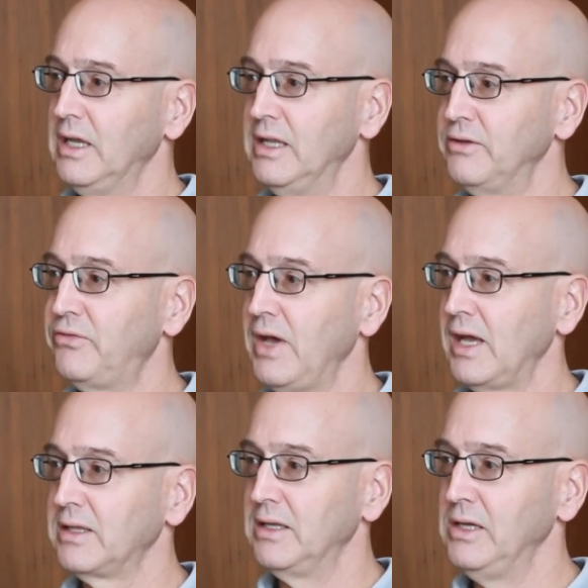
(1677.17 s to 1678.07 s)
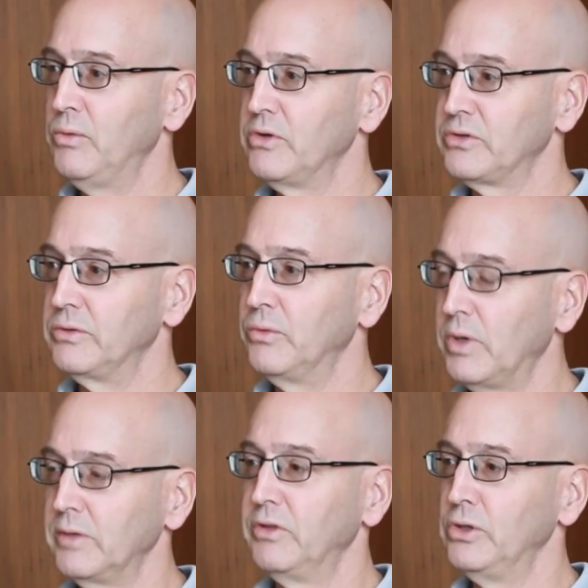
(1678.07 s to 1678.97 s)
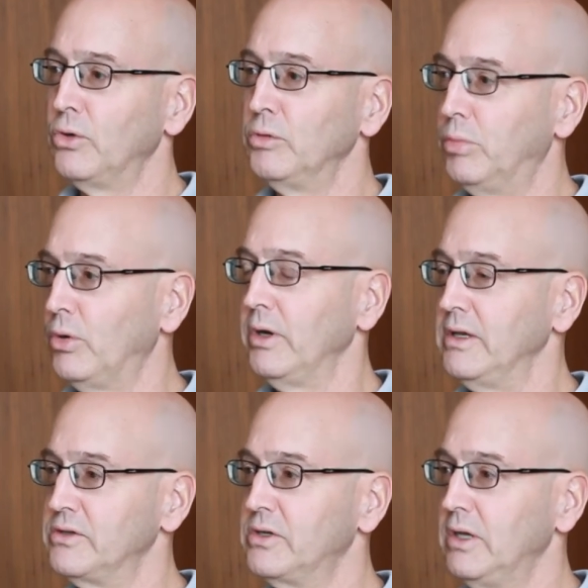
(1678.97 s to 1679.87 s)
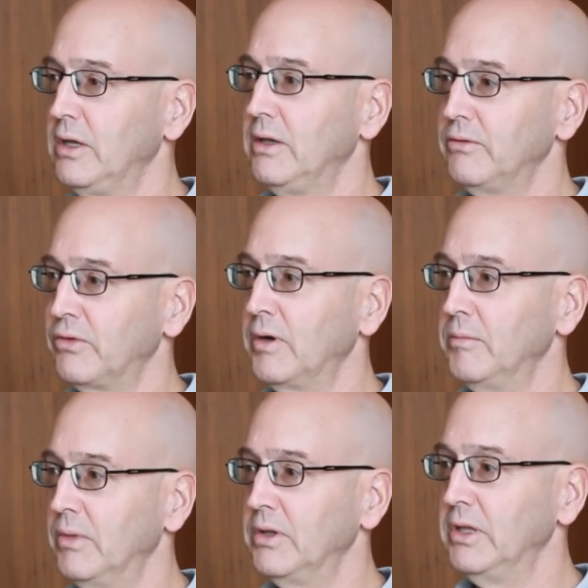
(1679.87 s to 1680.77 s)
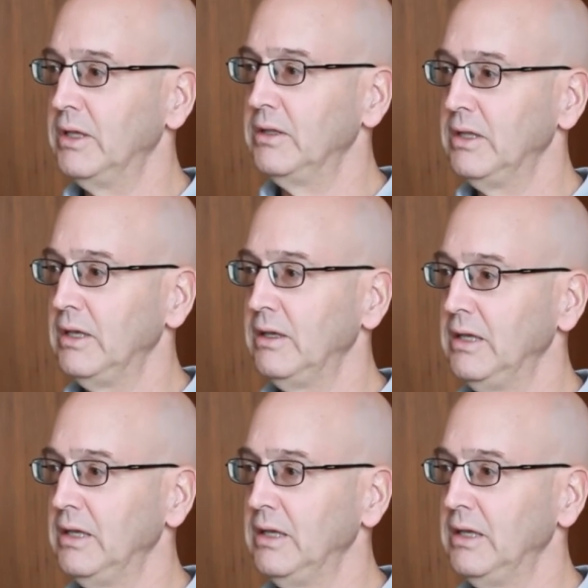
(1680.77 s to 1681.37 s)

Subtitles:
and the fact that he wasn't one of the old boys from the